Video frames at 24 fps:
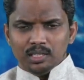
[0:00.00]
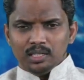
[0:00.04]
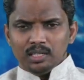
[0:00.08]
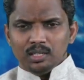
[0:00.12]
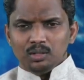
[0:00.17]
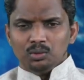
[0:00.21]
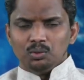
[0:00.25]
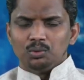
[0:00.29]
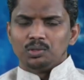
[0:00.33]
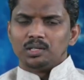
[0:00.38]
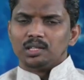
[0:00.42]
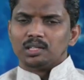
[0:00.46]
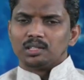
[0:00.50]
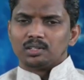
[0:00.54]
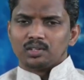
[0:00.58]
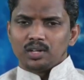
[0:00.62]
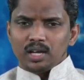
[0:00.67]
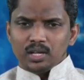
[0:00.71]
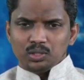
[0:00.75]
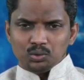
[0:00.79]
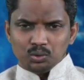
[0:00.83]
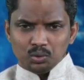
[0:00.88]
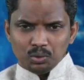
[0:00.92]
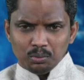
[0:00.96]
Google
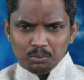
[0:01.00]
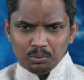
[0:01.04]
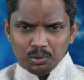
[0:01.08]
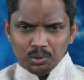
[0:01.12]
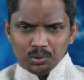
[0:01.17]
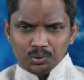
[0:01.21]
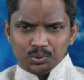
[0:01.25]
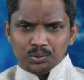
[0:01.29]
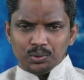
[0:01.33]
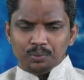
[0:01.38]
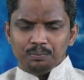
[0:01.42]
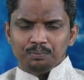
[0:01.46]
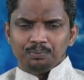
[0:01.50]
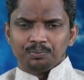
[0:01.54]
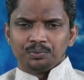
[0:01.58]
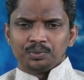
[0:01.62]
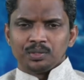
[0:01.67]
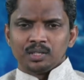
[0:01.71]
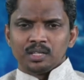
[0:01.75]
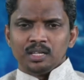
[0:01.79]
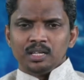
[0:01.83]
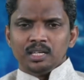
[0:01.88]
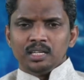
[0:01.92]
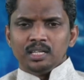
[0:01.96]
Classroom also.
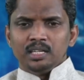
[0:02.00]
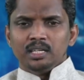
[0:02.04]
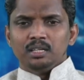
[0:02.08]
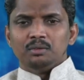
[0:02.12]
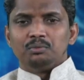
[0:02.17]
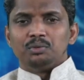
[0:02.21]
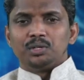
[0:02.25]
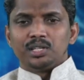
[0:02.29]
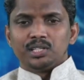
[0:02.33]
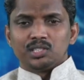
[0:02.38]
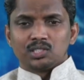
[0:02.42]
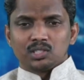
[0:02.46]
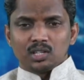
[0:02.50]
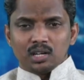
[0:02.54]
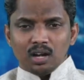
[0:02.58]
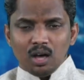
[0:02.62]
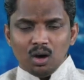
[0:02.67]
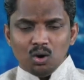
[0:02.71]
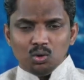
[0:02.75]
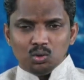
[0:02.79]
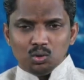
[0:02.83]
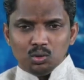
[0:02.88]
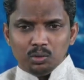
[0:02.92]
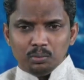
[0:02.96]
If it is
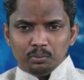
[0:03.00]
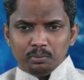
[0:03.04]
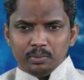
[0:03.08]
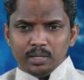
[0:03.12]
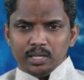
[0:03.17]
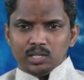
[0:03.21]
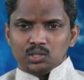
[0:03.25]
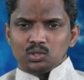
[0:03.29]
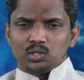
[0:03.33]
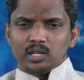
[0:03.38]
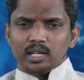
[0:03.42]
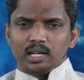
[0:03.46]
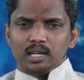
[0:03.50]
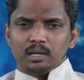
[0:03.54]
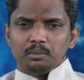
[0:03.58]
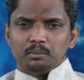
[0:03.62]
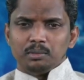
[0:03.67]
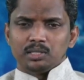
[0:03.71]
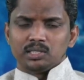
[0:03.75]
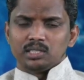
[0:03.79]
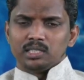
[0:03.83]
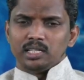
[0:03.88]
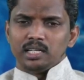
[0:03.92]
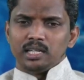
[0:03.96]
cloud based
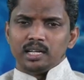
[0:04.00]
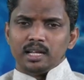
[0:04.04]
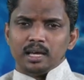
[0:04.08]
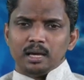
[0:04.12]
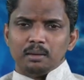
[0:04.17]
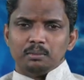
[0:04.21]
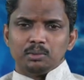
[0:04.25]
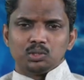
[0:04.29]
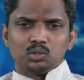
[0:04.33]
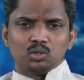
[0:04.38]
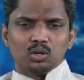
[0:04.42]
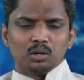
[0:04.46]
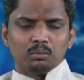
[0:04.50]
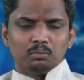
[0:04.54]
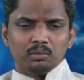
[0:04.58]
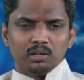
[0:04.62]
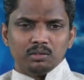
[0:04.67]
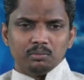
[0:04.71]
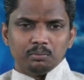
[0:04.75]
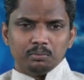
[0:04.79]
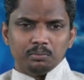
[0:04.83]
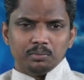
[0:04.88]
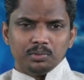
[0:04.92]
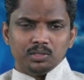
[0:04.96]
LMS, then Amazon
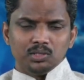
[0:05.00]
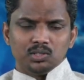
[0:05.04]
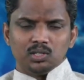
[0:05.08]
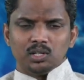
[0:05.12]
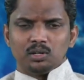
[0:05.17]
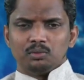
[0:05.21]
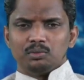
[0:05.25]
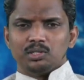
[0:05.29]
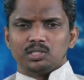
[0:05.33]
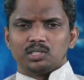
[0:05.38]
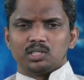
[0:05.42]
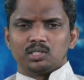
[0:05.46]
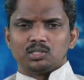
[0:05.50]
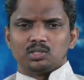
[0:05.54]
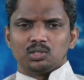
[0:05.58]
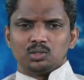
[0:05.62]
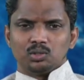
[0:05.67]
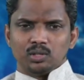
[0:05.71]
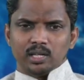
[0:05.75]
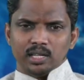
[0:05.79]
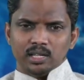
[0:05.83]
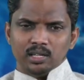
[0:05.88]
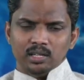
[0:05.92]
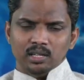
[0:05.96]
Web Services you
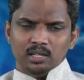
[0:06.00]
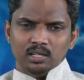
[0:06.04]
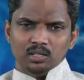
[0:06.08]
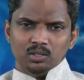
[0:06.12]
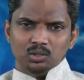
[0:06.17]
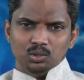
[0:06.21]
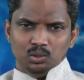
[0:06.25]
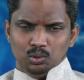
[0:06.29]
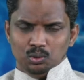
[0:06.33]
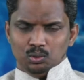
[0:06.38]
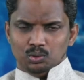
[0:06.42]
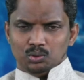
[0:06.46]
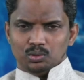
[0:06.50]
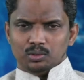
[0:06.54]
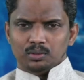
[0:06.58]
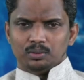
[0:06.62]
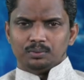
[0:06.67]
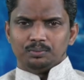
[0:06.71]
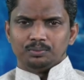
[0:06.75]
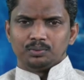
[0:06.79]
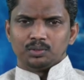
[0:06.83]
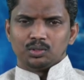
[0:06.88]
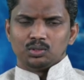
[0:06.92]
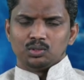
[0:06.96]
can use.
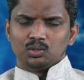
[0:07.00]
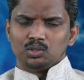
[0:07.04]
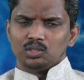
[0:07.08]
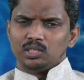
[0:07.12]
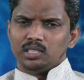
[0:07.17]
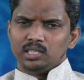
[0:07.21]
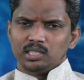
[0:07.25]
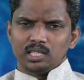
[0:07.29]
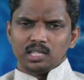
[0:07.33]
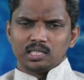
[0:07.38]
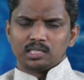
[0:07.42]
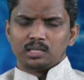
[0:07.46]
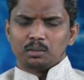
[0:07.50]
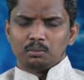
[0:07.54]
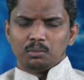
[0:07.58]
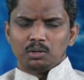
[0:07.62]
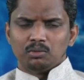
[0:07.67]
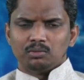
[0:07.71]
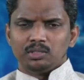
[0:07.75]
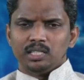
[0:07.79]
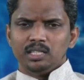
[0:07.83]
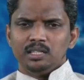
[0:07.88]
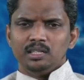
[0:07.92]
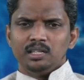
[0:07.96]
So these are some
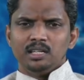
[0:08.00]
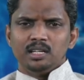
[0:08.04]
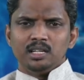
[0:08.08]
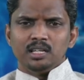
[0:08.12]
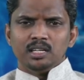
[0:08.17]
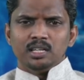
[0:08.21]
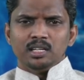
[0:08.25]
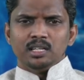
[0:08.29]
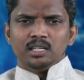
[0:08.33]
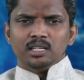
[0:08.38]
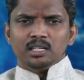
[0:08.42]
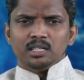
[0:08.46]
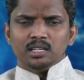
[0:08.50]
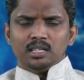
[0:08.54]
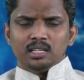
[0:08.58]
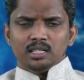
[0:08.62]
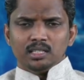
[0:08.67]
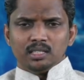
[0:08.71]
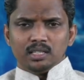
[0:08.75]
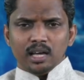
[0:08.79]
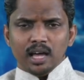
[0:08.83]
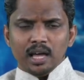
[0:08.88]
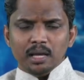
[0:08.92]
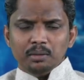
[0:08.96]
of the
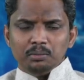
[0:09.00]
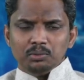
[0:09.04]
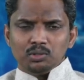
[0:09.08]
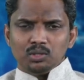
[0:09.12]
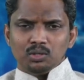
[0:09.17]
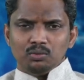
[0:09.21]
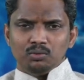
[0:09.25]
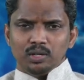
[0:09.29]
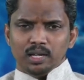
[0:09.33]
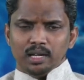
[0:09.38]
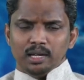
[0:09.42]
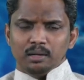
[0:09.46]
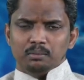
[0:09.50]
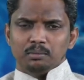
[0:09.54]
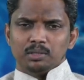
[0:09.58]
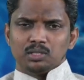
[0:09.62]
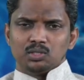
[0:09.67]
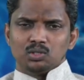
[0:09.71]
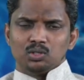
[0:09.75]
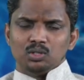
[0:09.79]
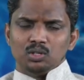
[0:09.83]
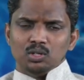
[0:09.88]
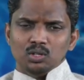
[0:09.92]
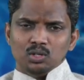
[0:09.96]
types of
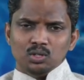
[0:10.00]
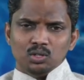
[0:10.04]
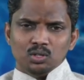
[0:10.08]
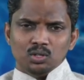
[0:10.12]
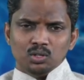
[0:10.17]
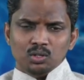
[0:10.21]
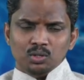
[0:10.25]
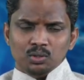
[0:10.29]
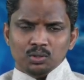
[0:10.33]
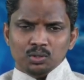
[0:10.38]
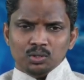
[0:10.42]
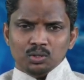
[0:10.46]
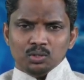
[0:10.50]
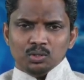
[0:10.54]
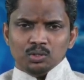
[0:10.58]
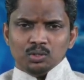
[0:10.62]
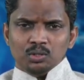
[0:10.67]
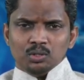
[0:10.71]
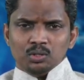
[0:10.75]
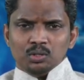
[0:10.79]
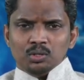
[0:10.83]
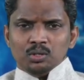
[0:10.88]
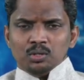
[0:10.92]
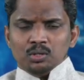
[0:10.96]
LMS.
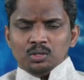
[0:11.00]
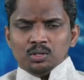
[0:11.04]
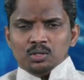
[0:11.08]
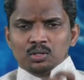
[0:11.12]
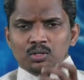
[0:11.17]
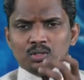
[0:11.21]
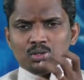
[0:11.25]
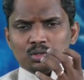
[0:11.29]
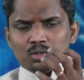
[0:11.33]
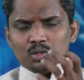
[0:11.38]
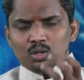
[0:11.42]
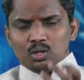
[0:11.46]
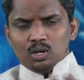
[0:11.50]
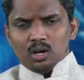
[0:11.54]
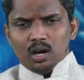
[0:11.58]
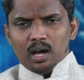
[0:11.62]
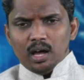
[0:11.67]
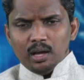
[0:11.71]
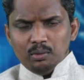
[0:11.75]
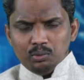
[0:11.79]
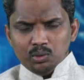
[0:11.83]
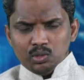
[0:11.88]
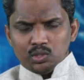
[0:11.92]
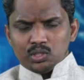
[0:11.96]
So
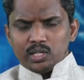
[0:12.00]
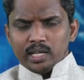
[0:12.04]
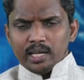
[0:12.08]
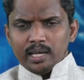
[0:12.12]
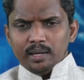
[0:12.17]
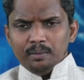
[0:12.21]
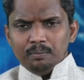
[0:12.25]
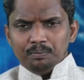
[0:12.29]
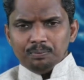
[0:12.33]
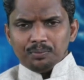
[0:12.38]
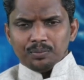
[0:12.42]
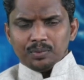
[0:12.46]
I would say